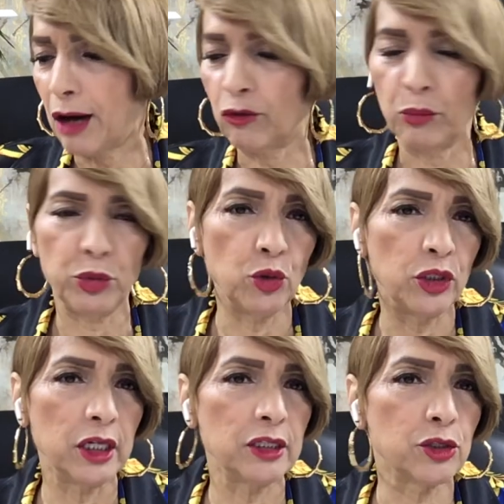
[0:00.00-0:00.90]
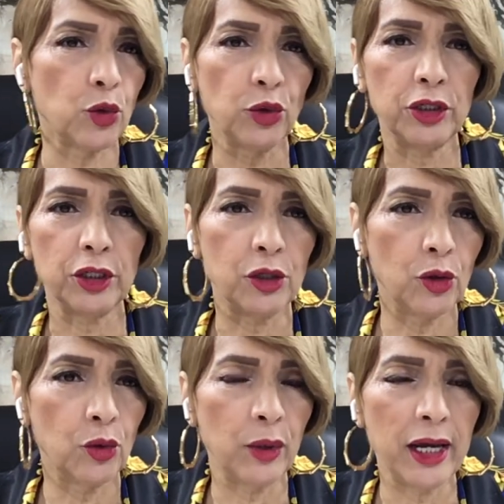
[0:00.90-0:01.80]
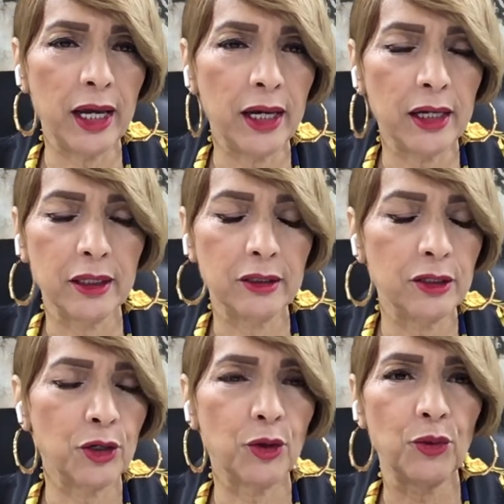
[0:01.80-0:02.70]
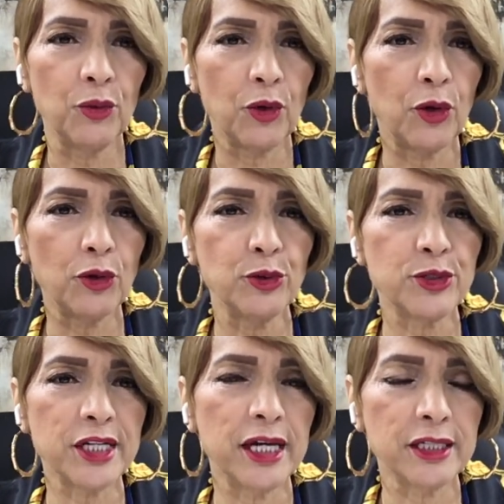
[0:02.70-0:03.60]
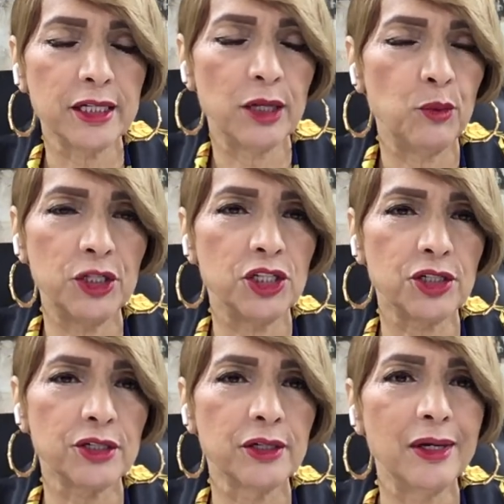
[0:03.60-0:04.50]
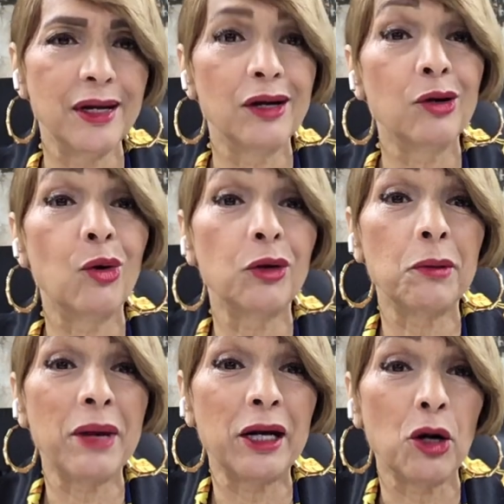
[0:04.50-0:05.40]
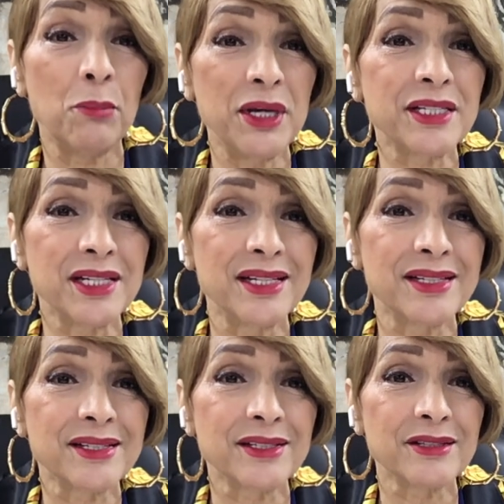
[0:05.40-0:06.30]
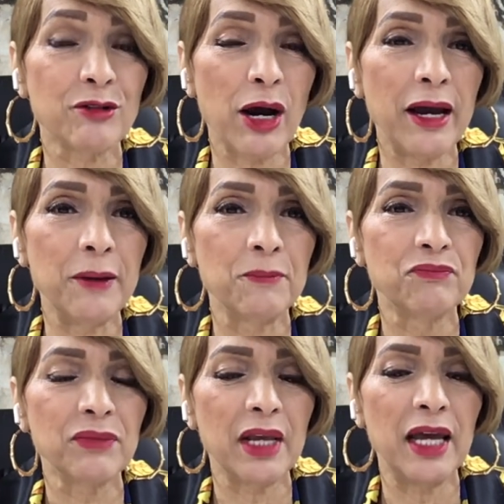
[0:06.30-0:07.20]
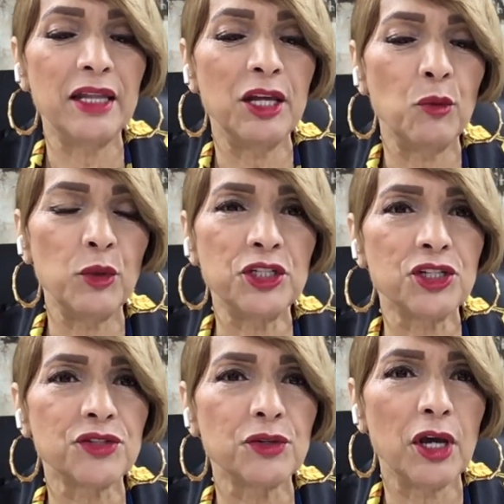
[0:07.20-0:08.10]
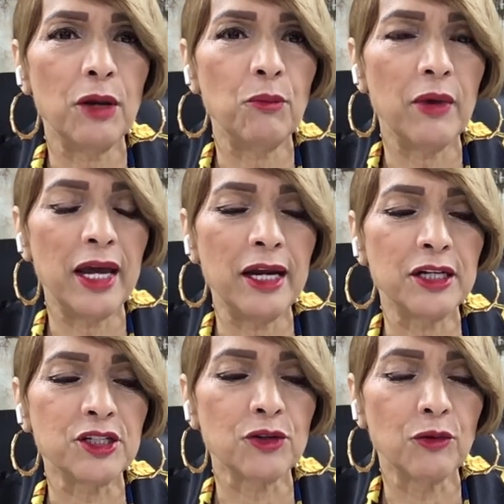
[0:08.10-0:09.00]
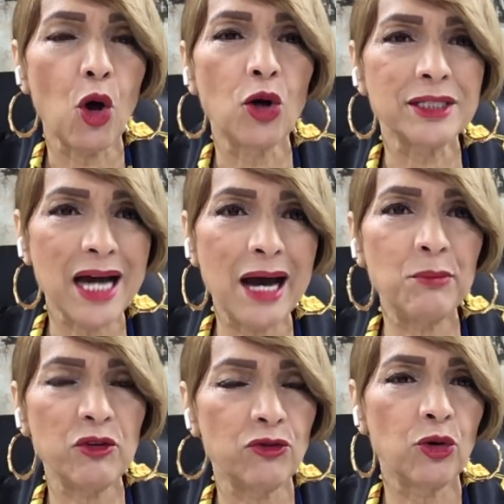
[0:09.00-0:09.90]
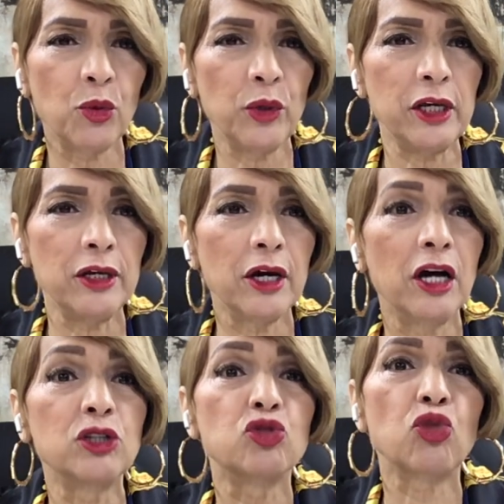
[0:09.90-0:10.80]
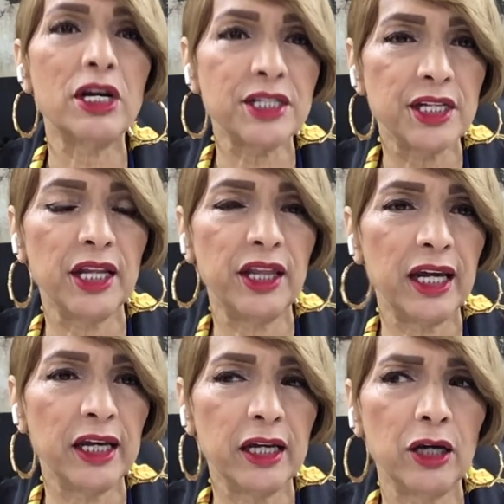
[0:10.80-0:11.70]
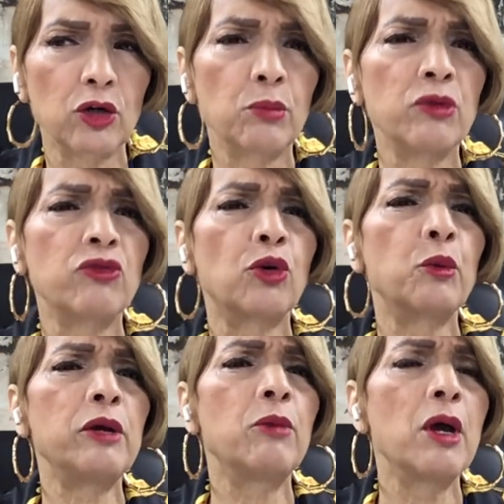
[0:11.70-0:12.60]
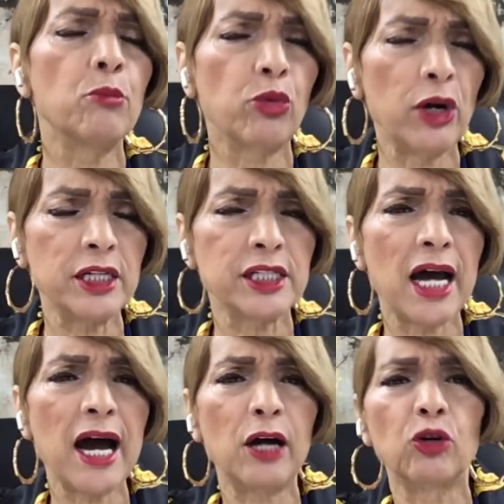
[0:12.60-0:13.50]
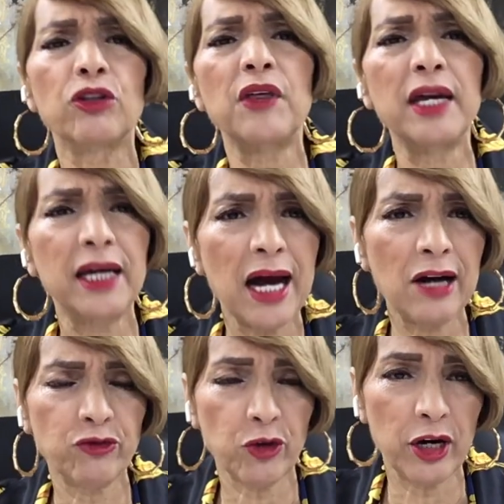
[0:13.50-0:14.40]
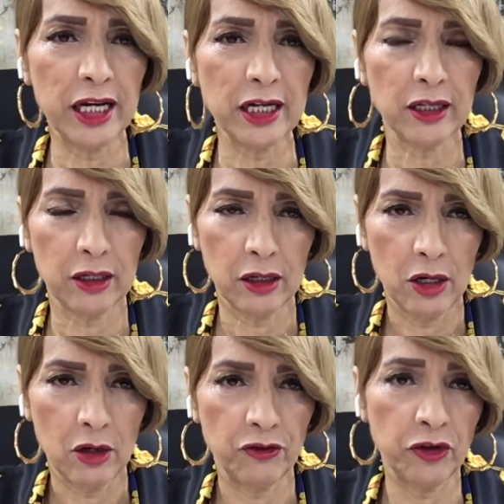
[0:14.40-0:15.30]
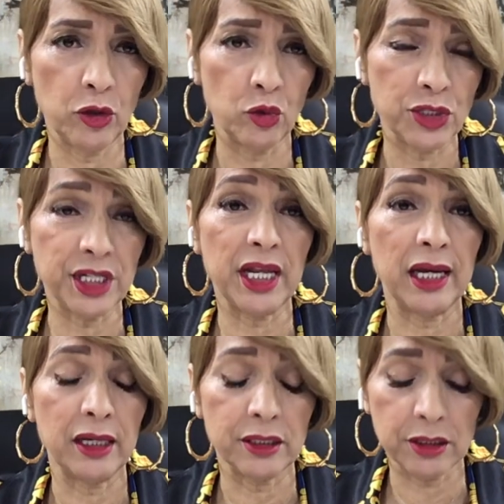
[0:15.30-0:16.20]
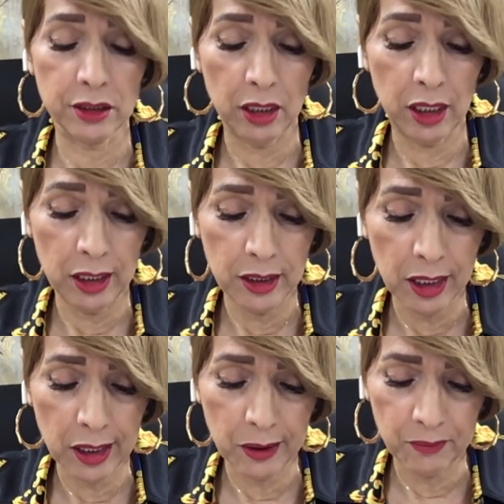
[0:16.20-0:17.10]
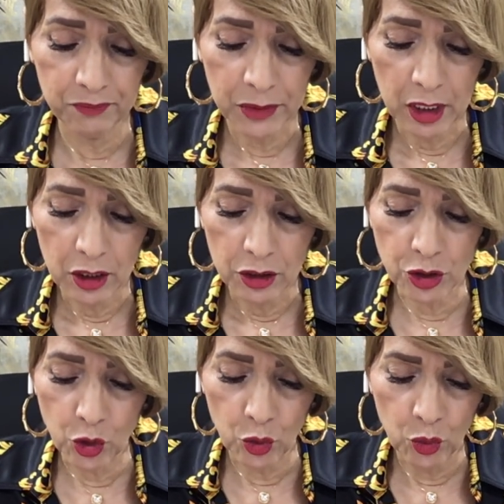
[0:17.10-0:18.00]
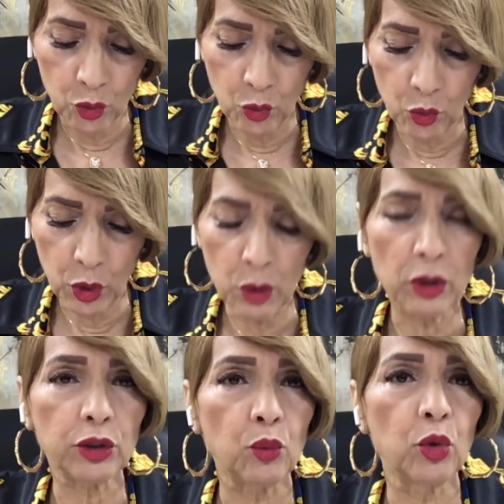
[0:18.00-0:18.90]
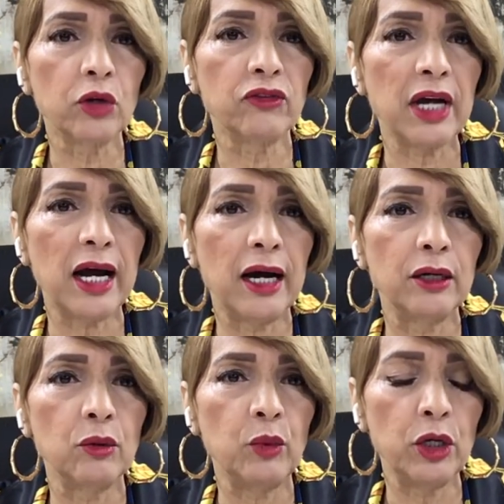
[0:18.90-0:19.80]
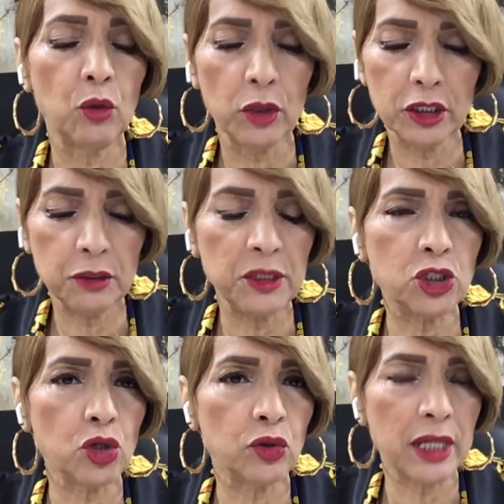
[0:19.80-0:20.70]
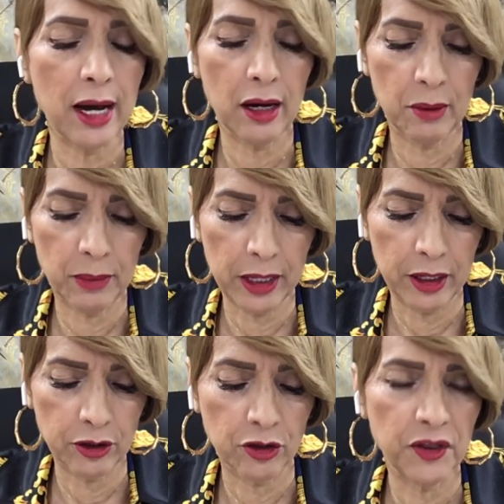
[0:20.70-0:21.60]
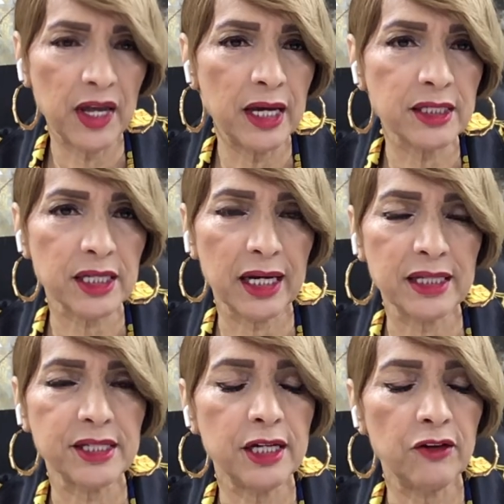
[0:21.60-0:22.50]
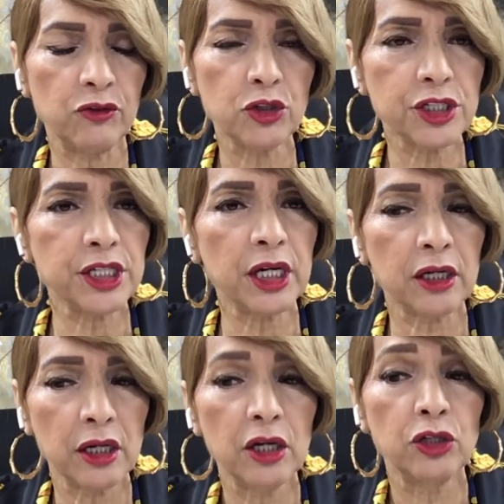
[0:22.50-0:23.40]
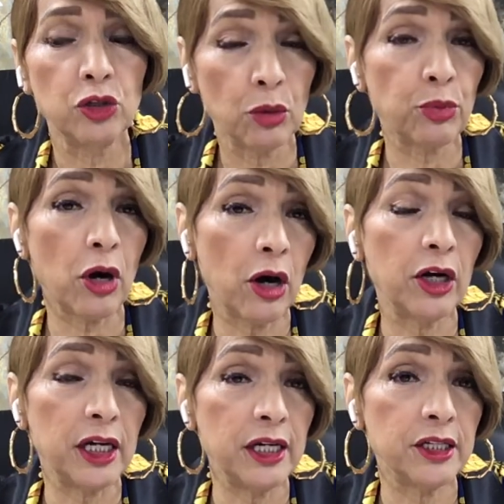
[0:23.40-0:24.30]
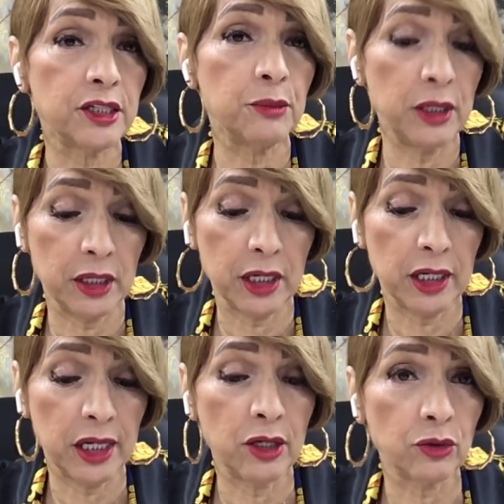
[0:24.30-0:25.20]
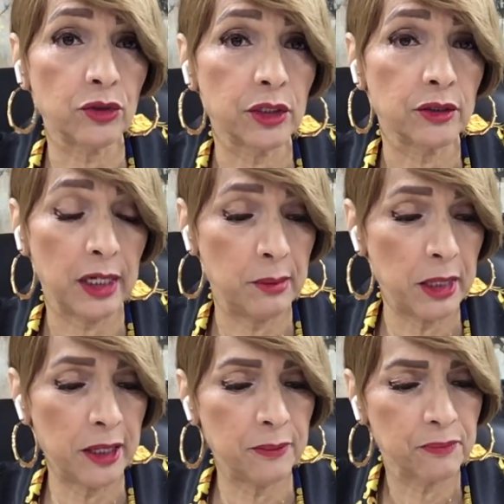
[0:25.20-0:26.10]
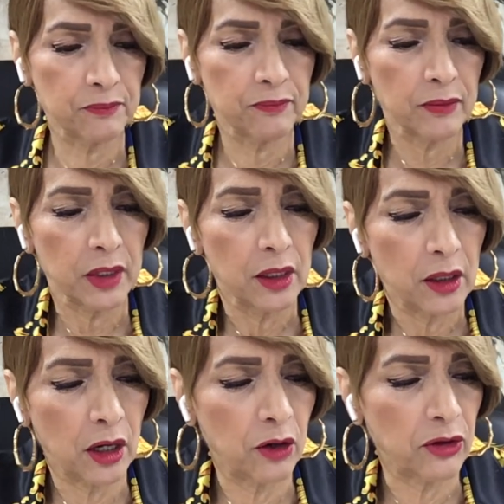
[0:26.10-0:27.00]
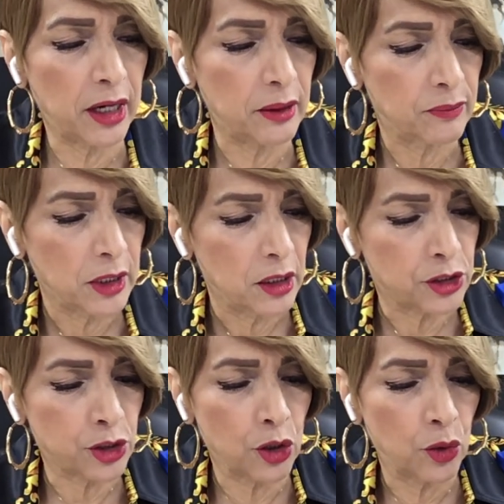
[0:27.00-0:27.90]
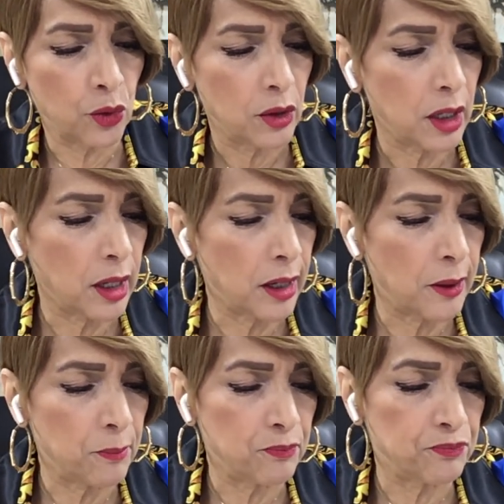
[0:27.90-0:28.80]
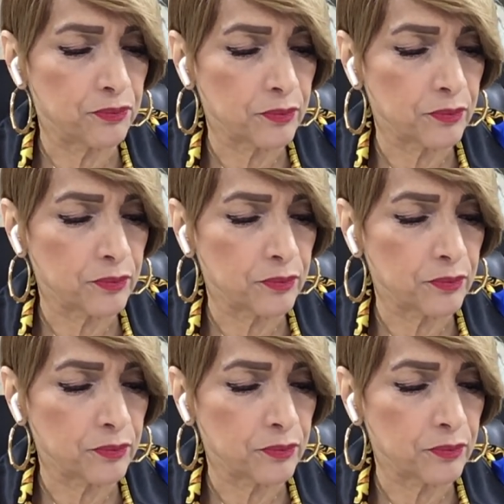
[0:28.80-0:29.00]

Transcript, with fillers: I, I rebuked it and told it to go away and, you know, all those things. And then we just go on about our business, right? And then we just, and, and it's a long time before we address the thing again or before we praise God or thank God for our healing for those things. And um, so we want the Word of God. We don't want it to be choked out by other things. Like I said, if you're sick, your priority needs to be to get healed. Amen? All right. So um,